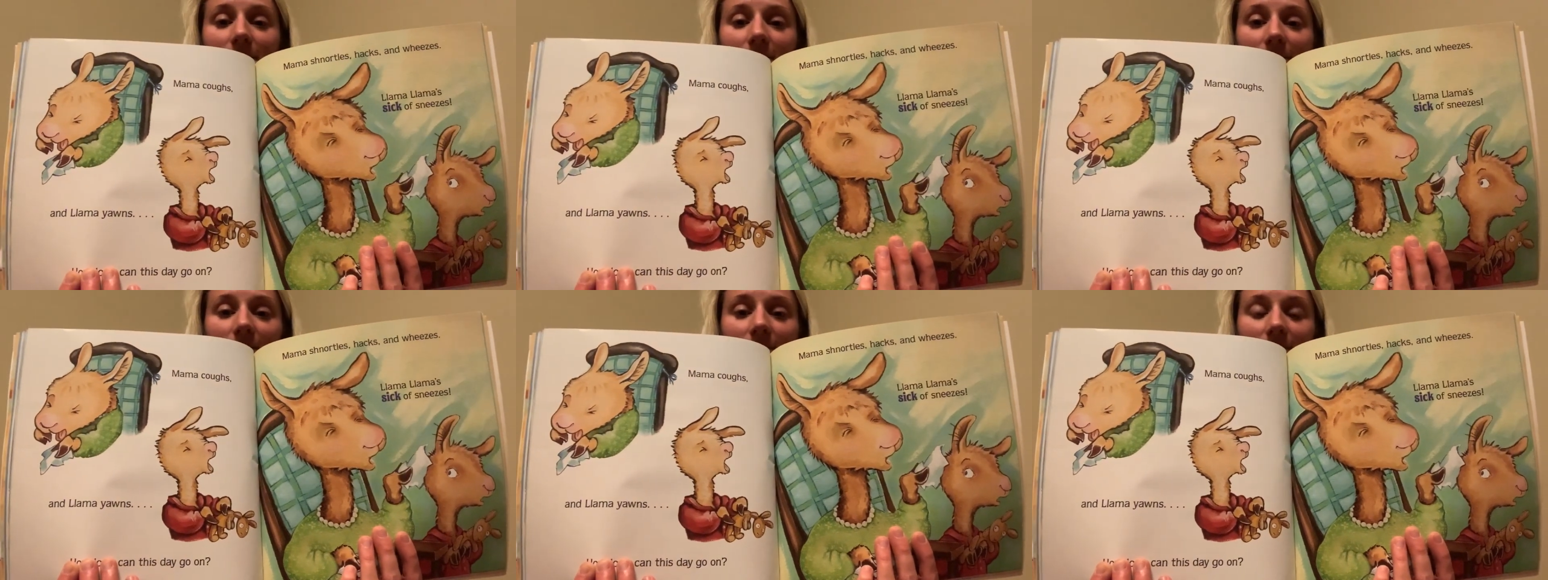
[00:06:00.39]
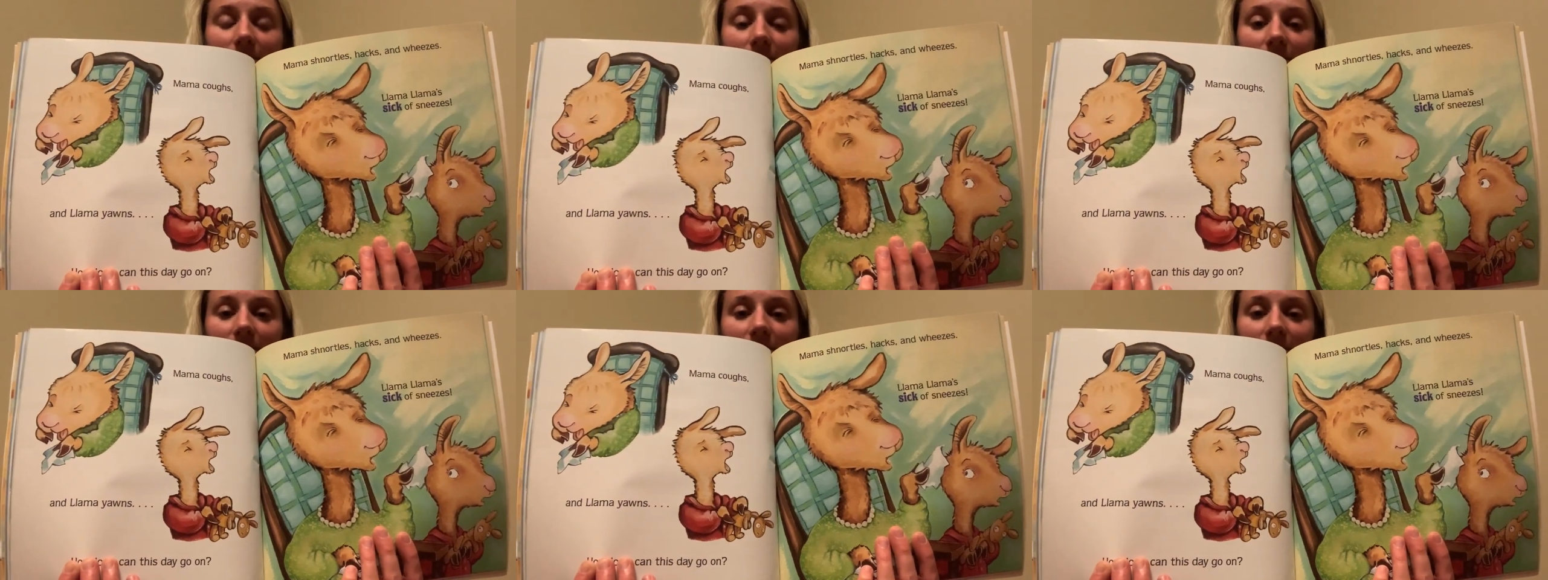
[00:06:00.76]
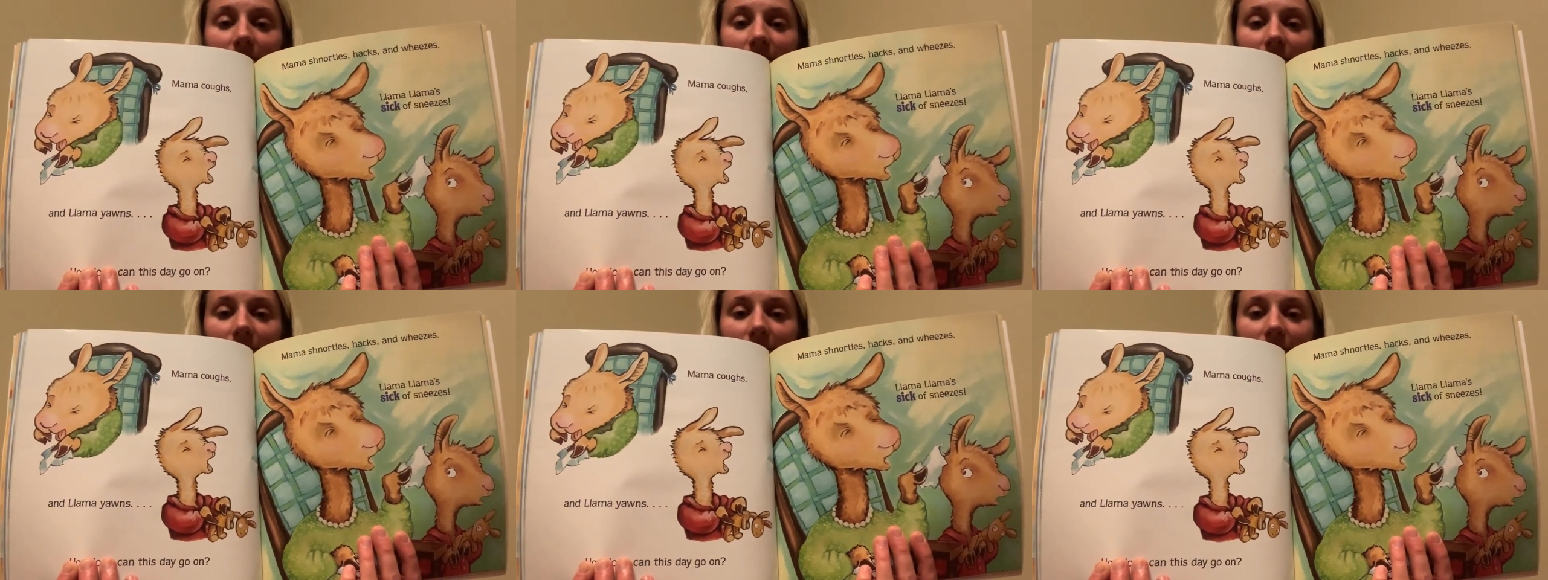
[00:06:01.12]

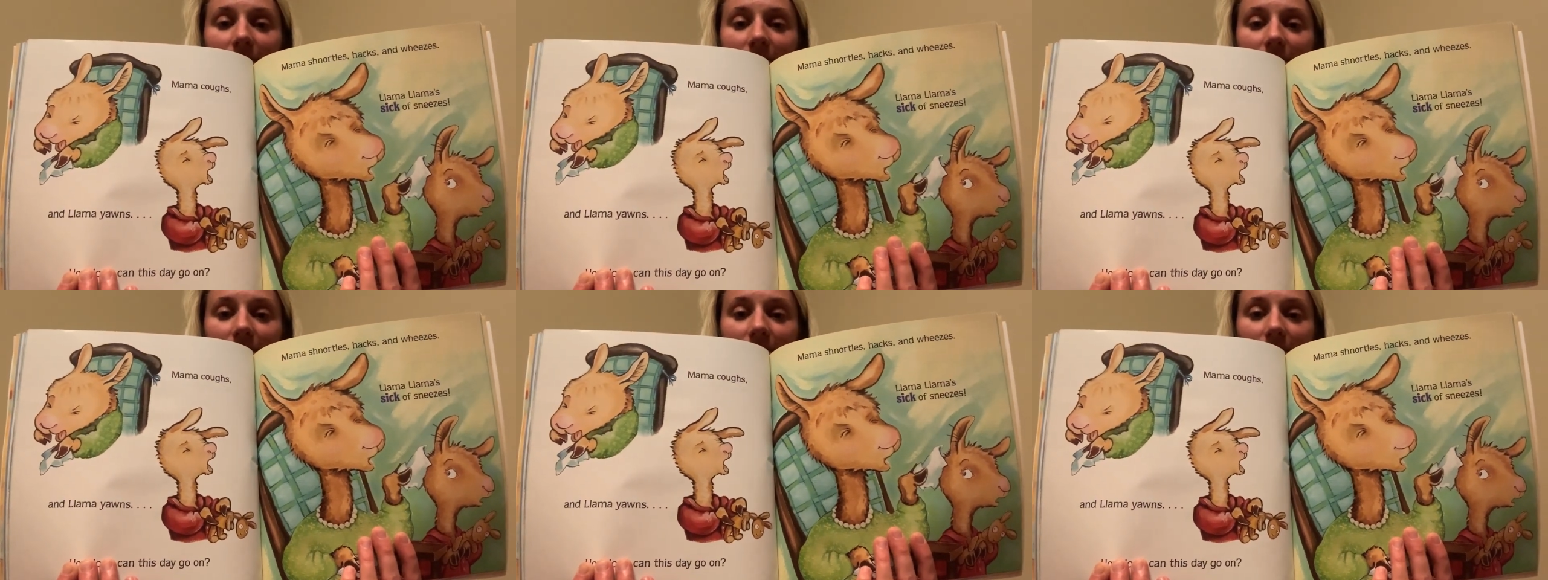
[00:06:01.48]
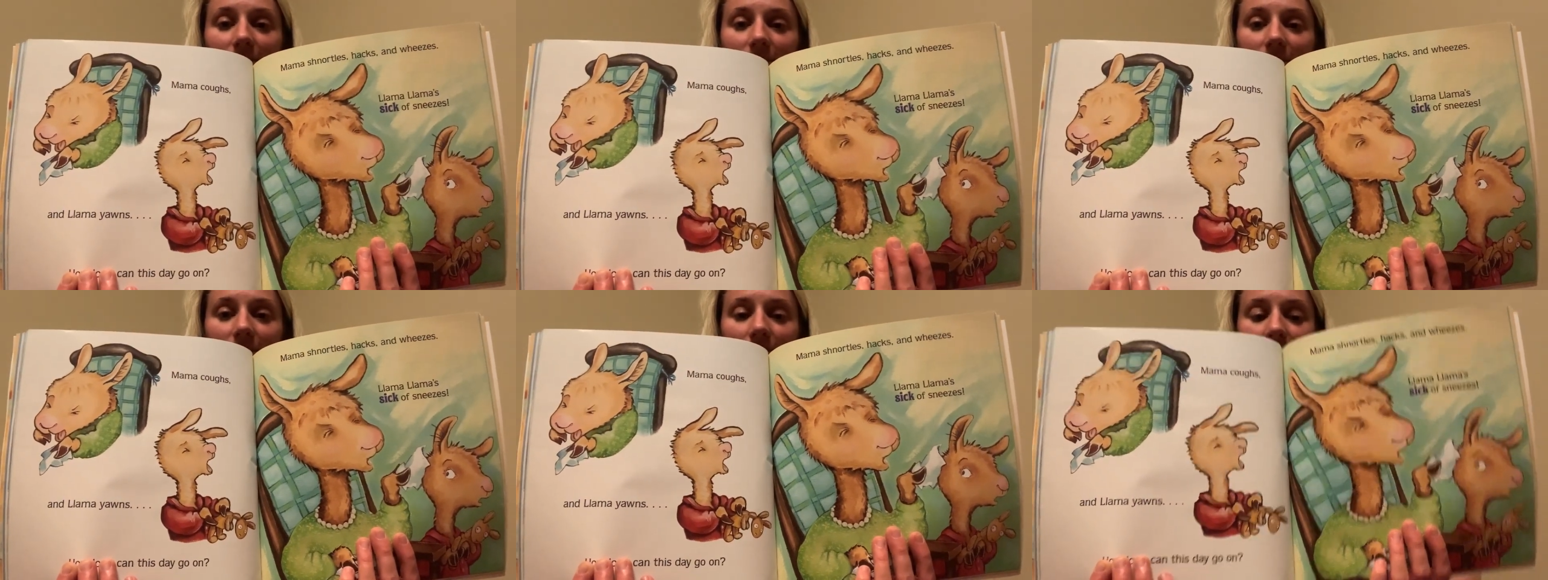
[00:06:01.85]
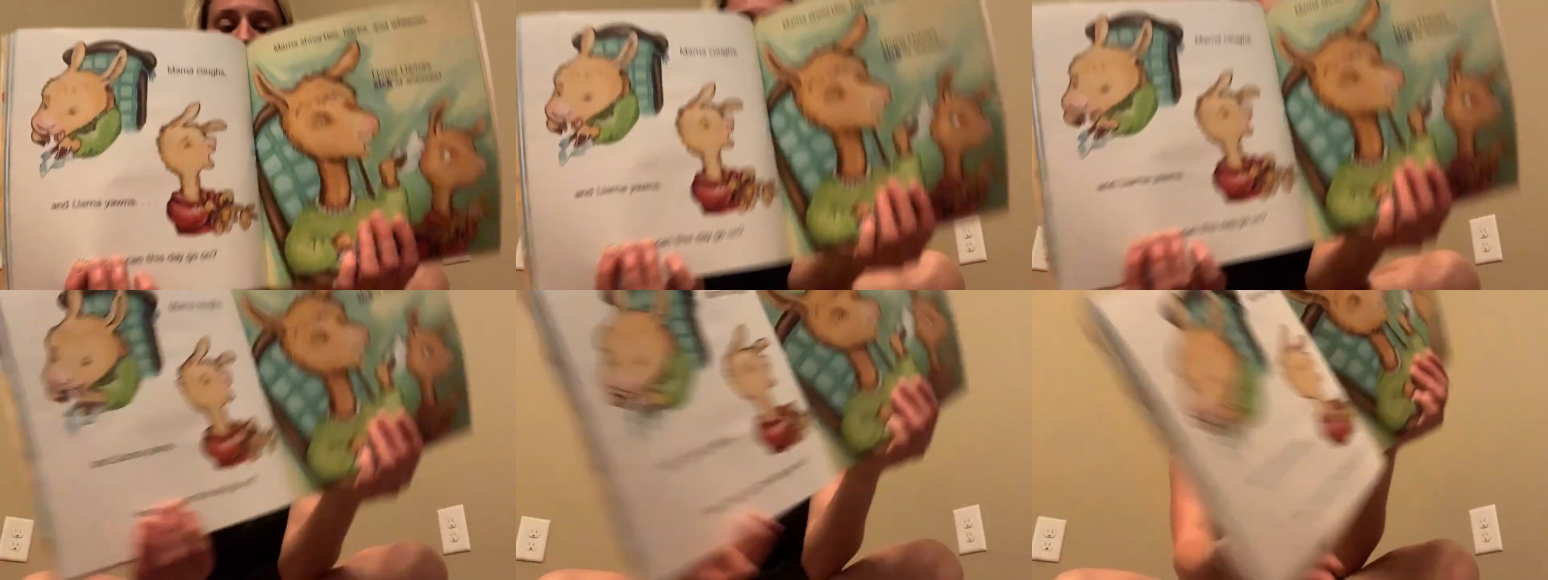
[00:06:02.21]

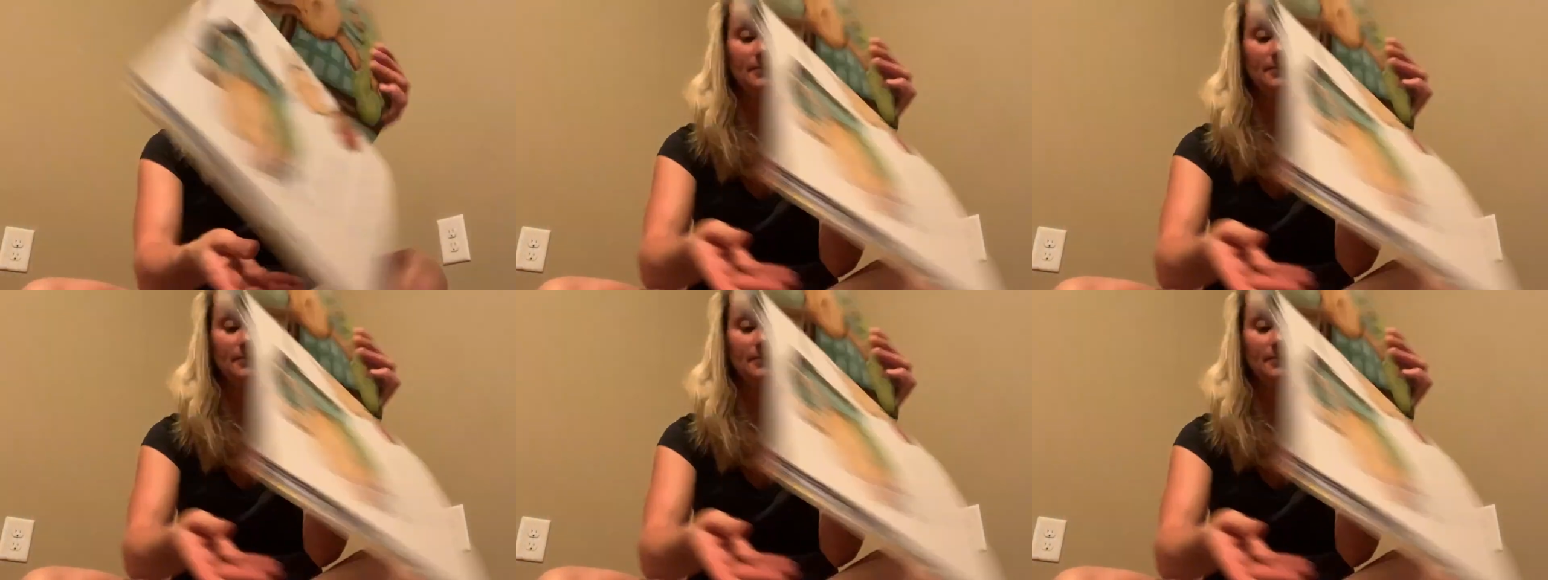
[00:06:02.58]
[no speech]